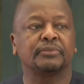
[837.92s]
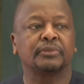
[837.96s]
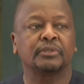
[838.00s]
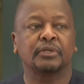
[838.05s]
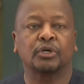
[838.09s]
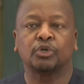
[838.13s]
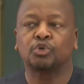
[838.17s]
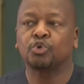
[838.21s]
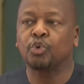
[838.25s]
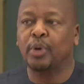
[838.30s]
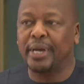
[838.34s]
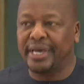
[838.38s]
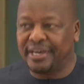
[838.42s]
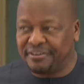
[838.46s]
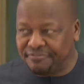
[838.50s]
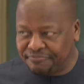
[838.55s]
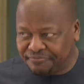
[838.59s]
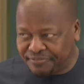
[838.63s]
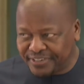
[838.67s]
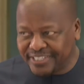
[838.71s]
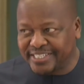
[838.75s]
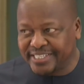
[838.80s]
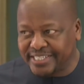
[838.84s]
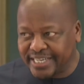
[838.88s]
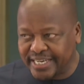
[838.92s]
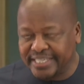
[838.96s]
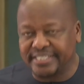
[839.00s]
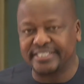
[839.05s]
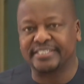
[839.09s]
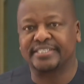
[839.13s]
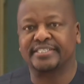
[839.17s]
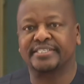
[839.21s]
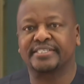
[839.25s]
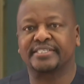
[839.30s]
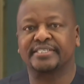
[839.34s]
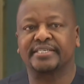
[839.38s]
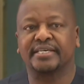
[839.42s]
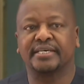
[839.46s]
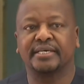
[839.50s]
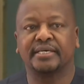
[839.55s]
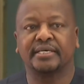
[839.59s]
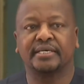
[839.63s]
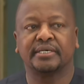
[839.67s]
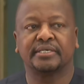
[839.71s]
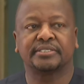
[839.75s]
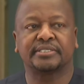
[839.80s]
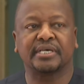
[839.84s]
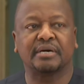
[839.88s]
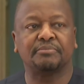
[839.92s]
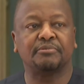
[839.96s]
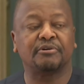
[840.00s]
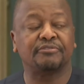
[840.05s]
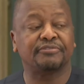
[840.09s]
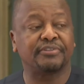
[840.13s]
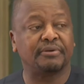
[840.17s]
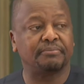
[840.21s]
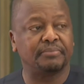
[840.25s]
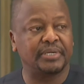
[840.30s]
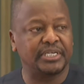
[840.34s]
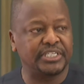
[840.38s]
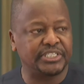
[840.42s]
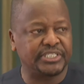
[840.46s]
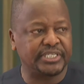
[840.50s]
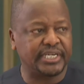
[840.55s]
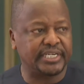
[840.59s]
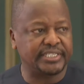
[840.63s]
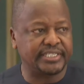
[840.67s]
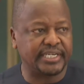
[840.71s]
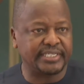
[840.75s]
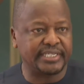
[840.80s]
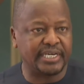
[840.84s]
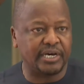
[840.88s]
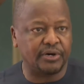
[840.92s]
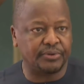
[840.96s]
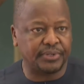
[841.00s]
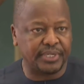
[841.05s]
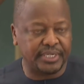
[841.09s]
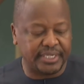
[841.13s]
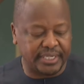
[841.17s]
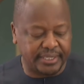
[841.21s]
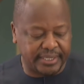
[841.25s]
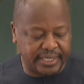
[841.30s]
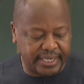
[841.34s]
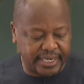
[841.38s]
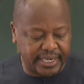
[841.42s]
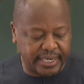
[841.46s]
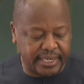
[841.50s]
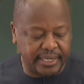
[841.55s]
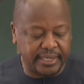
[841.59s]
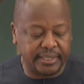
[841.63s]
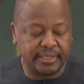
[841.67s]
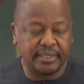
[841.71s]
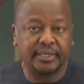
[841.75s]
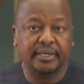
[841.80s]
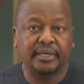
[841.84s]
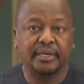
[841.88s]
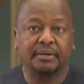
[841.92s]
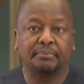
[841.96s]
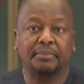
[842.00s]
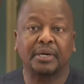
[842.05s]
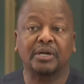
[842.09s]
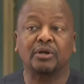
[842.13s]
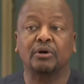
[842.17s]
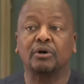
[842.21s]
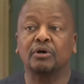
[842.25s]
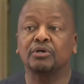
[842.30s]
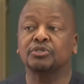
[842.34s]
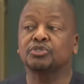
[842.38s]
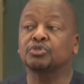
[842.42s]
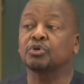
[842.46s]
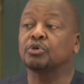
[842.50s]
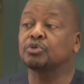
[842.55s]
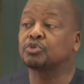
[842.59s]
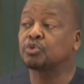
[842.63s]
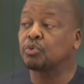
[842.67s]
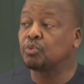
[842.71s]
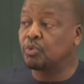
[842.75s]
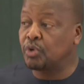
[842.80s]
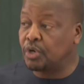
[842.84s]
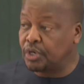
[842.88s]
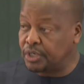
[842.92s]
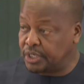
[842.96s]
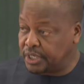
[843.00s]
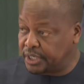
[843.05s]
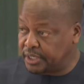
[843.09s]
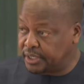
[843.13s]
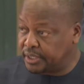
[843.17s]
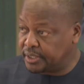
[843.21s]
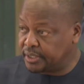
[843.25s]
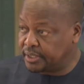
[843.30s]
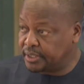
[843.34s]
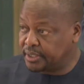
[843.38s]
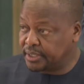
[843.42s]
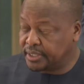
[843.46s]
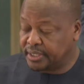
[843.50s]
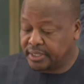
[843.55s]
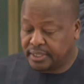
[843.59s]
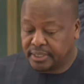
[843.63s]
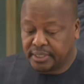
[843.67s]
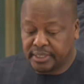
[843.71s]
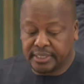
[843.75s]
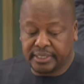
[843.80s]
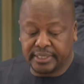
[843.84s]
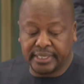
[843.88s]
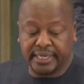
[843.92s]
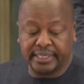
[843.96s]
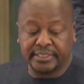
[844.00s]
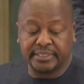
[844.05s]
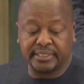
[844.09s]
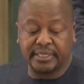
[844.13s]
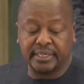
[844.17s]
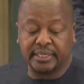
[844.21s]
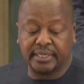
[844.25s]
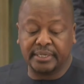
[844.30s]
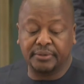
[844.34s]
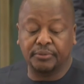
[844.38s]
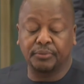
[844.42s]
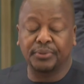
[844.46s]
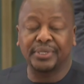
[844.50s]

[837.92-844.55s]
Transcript: to emphasize some of the measures that are already there, but also to warn that we